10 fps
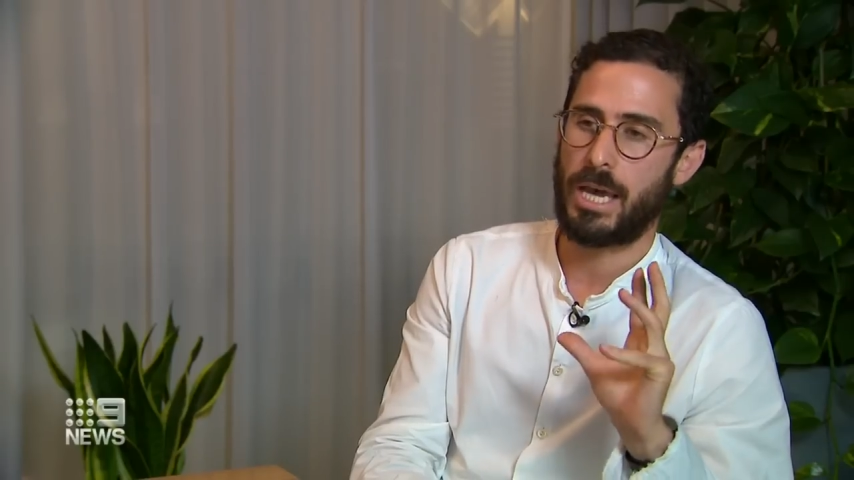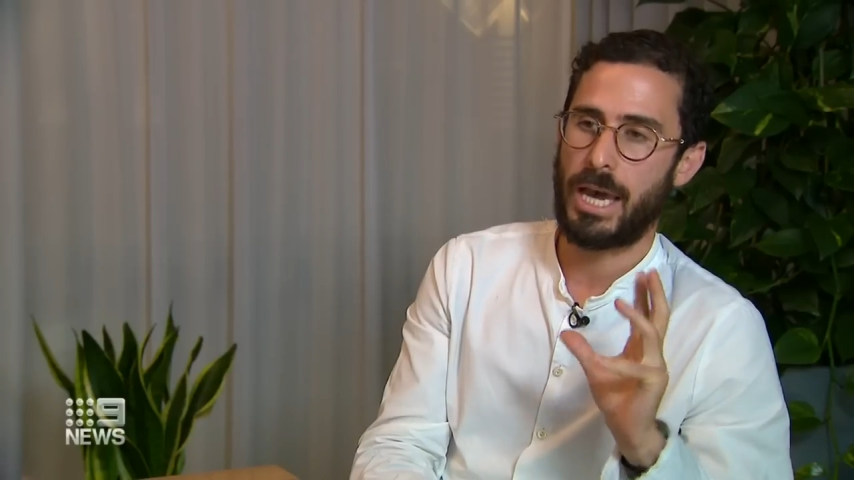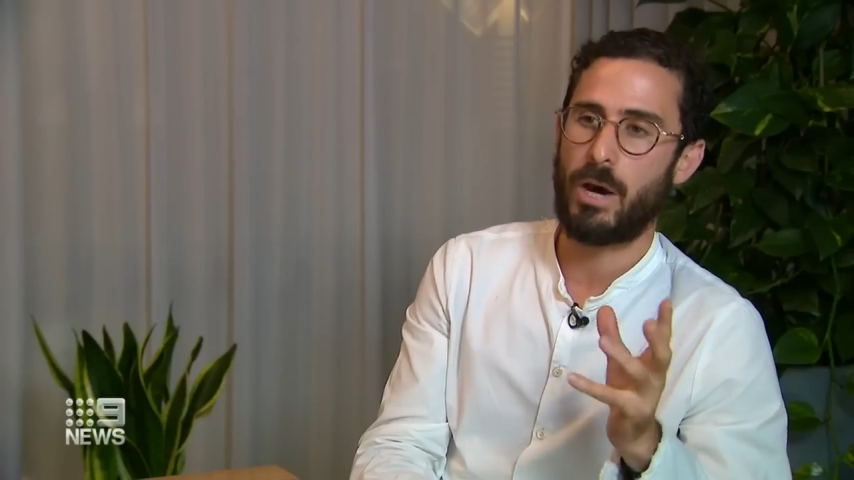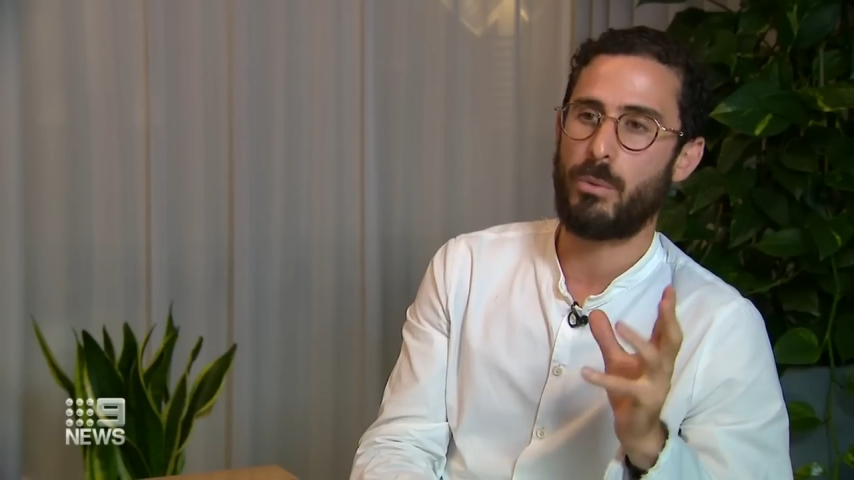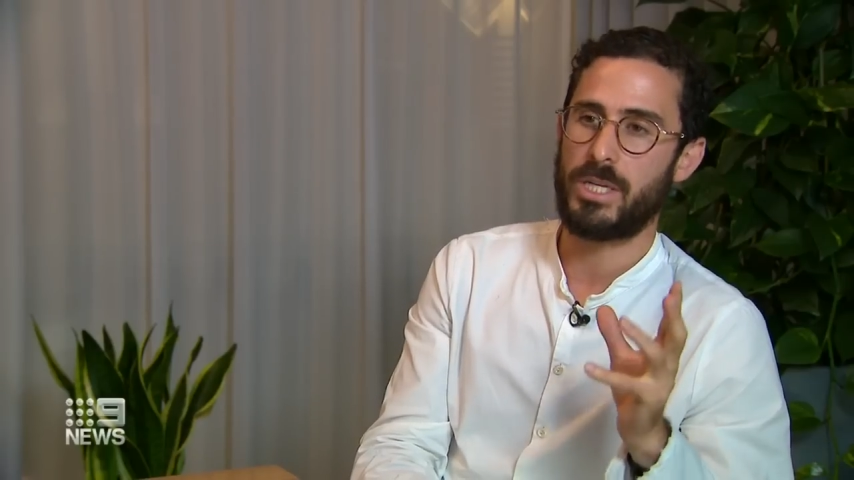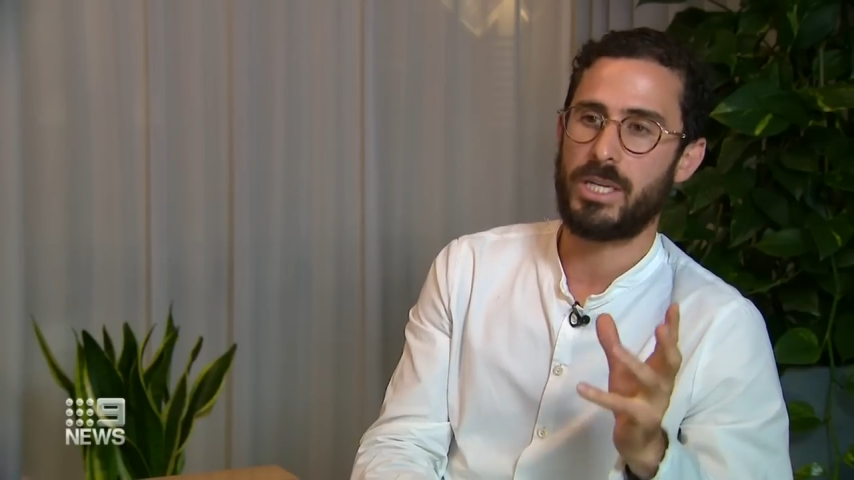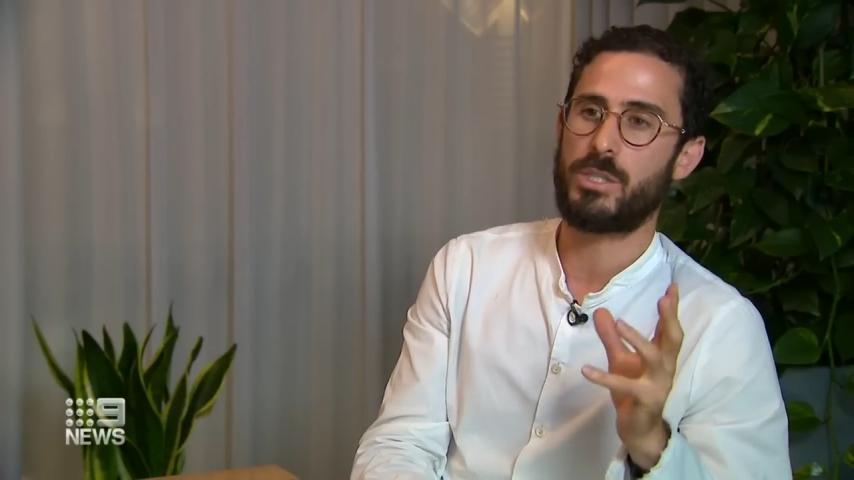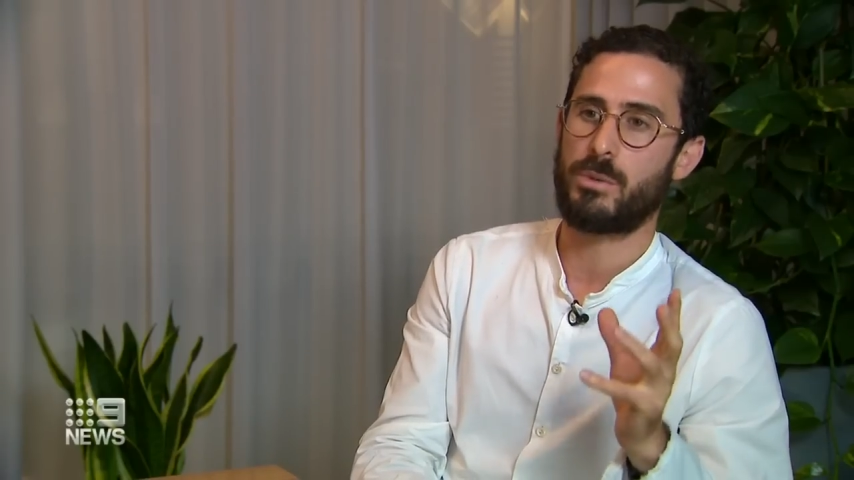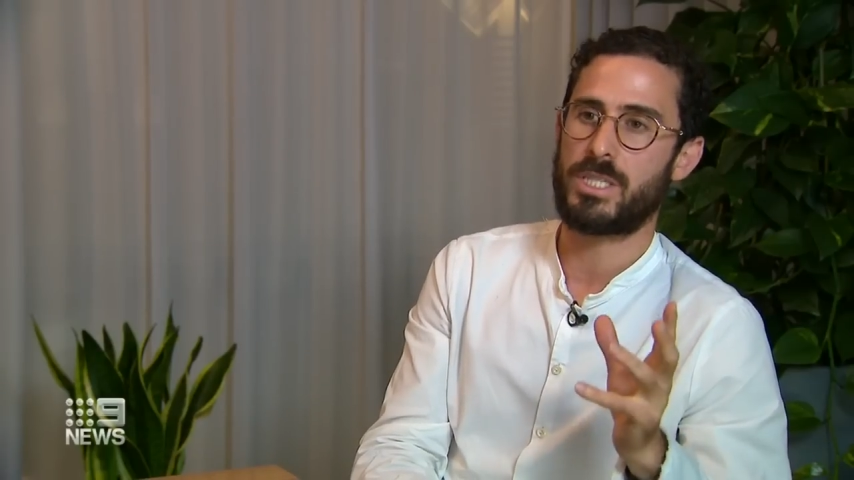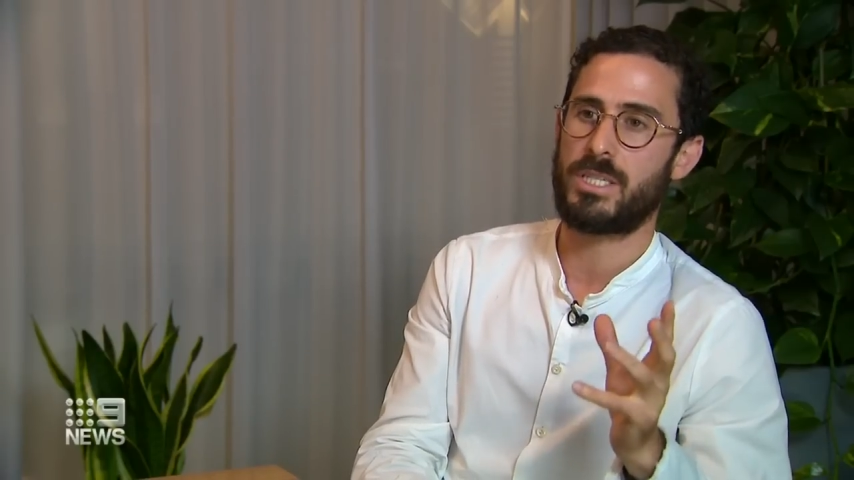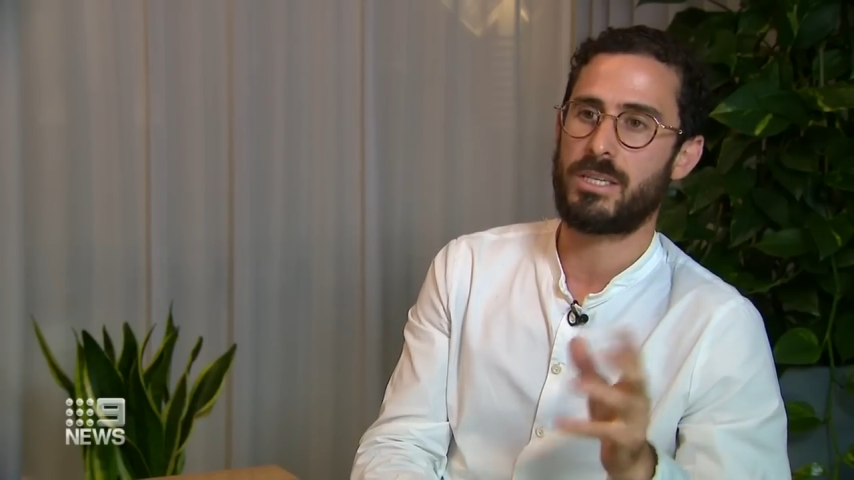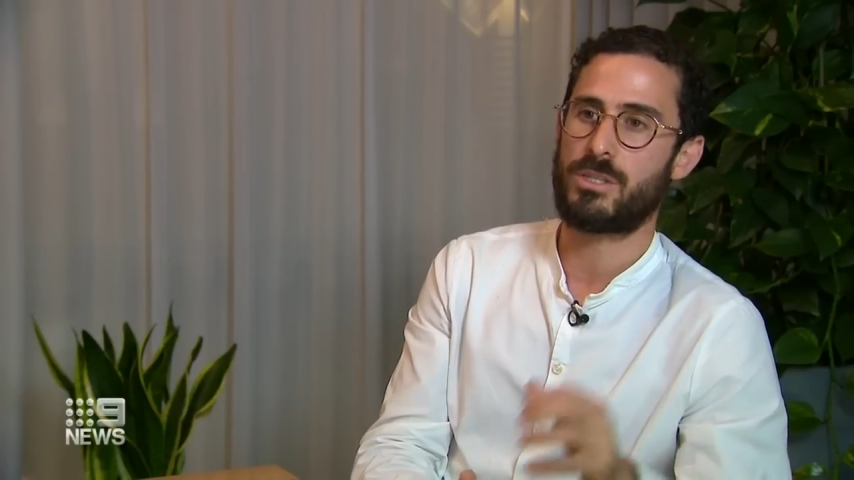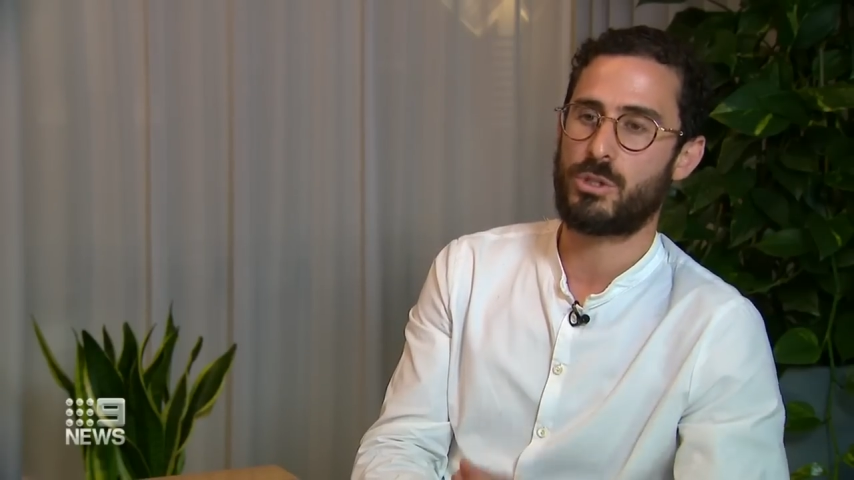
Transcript: how we need to assess